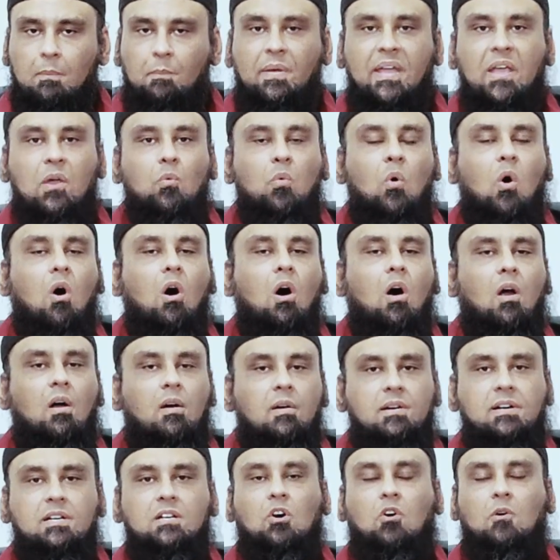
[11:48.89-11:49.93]
Be
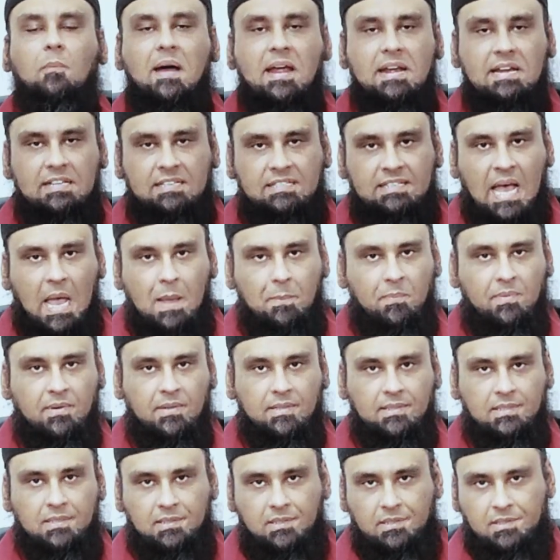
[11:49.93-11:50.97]
warned, O my
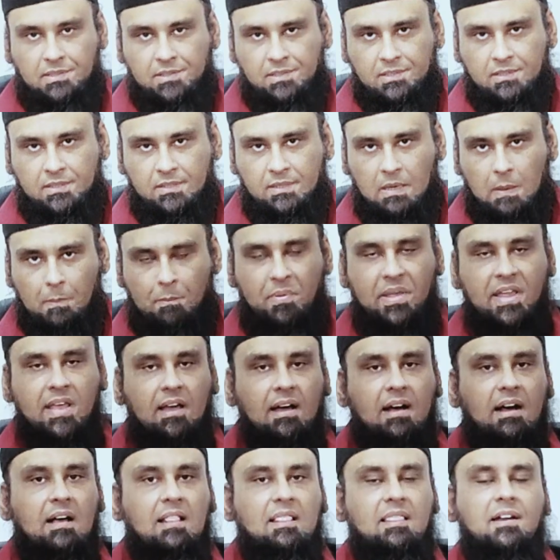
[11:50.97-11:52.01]
disciples.
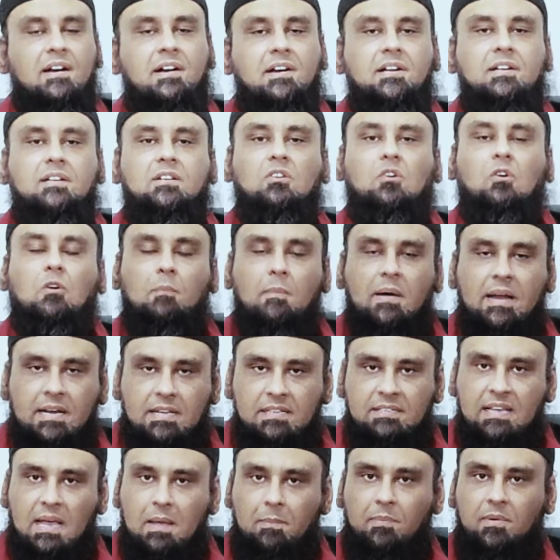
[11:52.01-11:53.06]
Be alert, O my
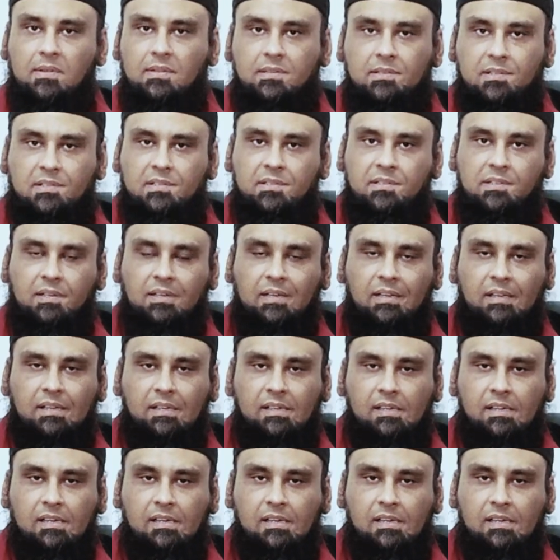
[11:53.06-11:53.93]
disciples.